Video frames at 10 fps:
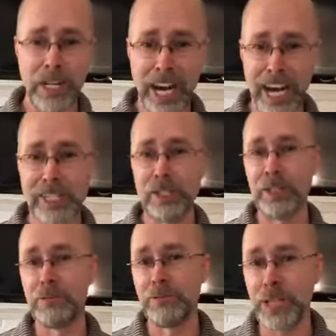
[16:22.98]
cause you
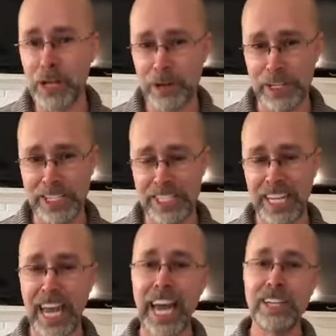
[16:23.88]
to flourish
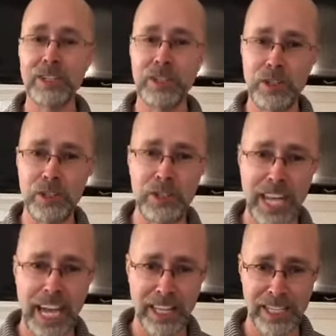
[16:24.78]
as you use your
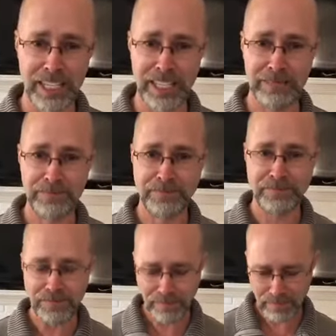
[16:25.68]
talents.
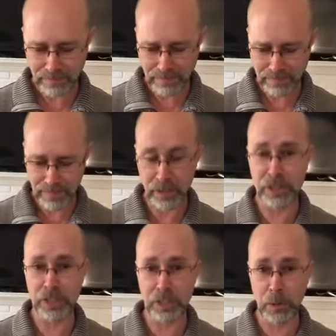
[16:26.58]

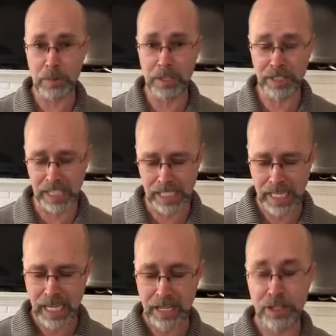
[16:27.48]
Uses your ability,
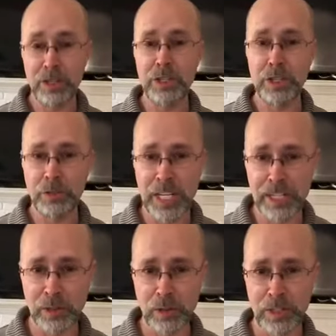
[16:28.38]
use your
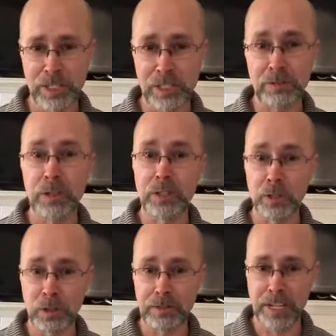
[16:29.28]
resources for the
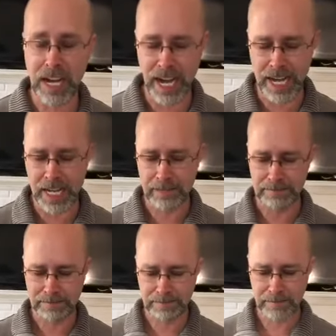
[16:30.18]
glory of God.
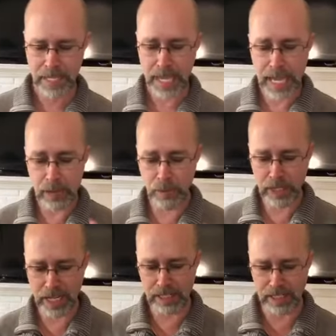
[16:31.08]
He will
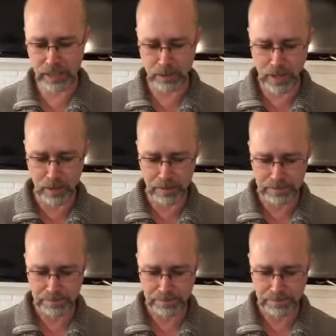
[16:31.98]
cause it to grow.